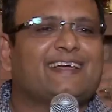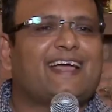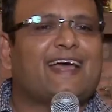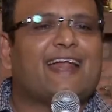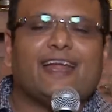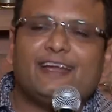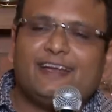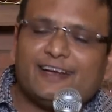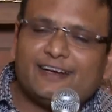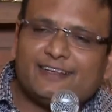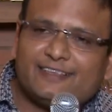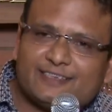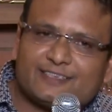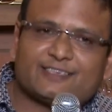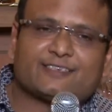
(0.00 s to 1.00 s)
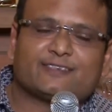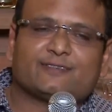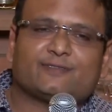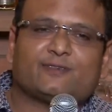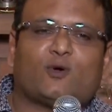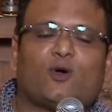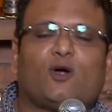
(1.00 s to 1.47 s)
And I did this
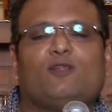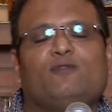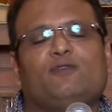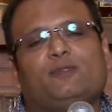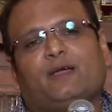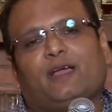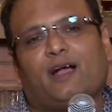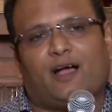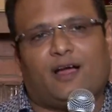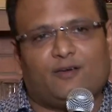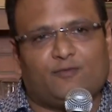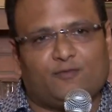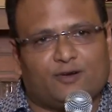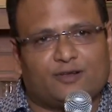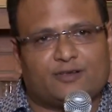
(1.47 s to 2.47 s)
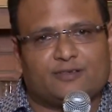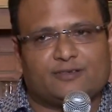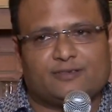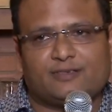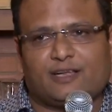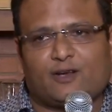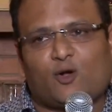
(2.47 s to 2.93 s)
all with my hard work
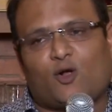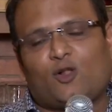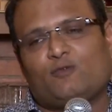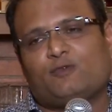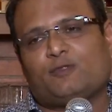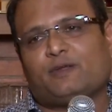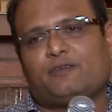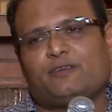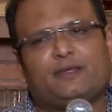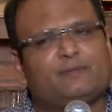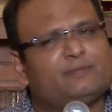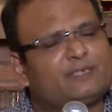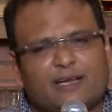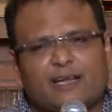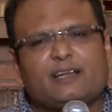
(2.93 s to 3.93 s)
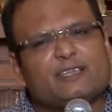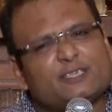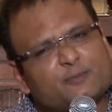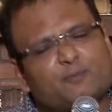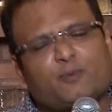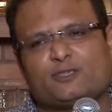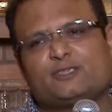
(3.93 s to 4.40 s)
and all with my dreams, and it is
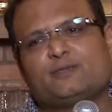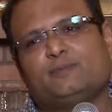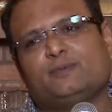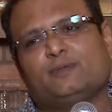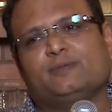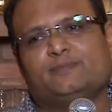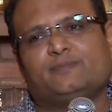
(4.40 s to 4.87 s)
possible.